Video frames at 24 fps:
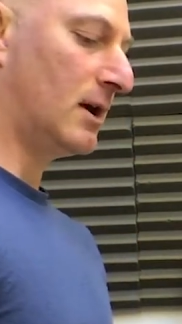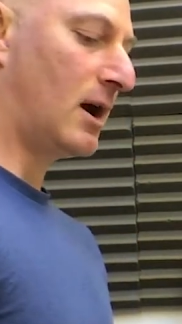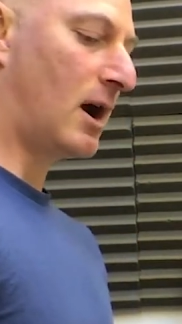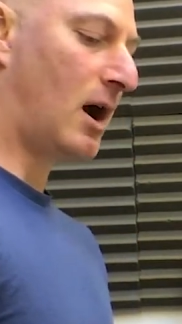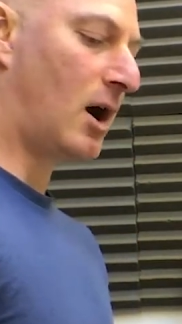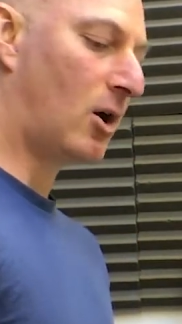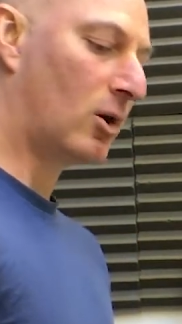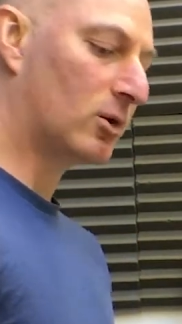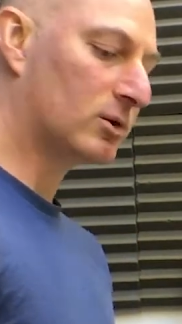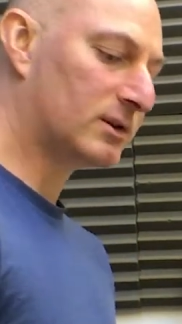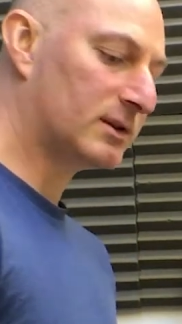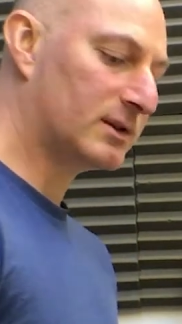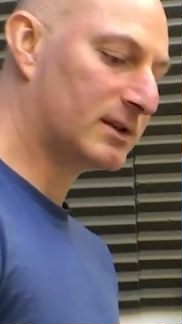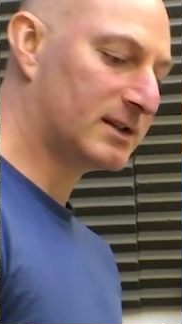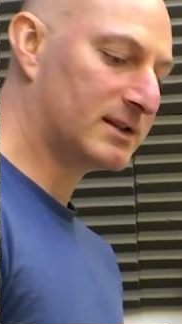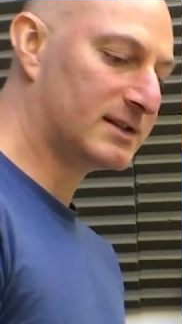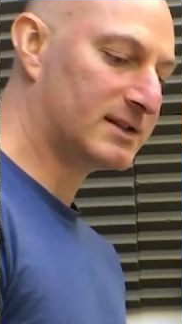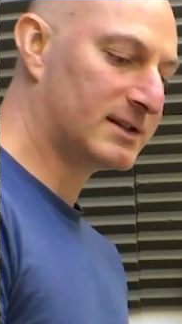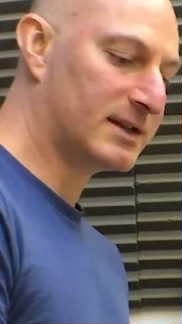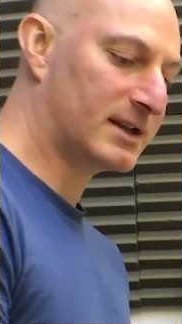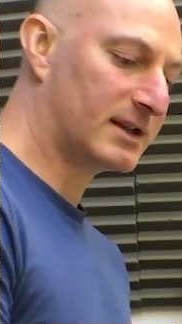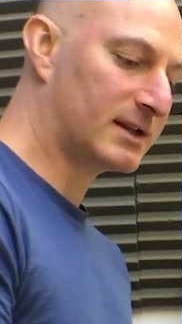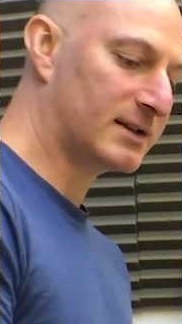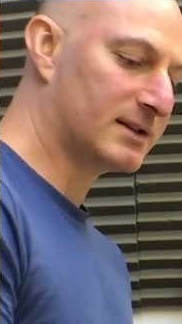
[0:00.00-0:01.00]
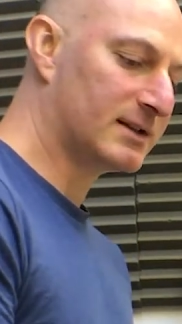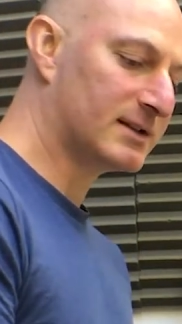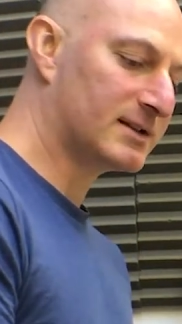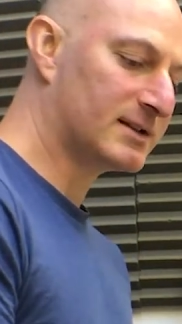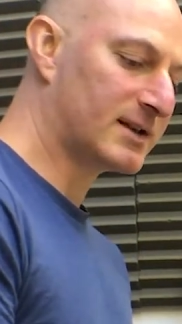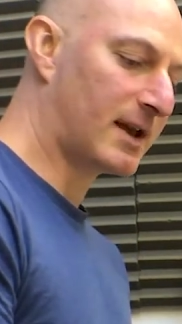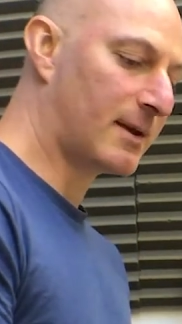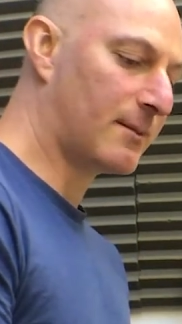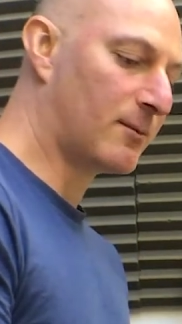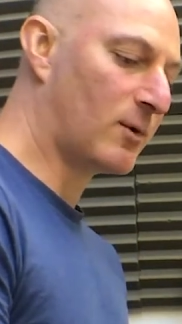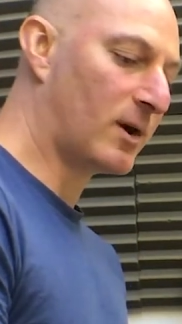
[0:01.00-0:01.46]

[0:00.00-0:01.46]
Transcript: are holding the stick in the same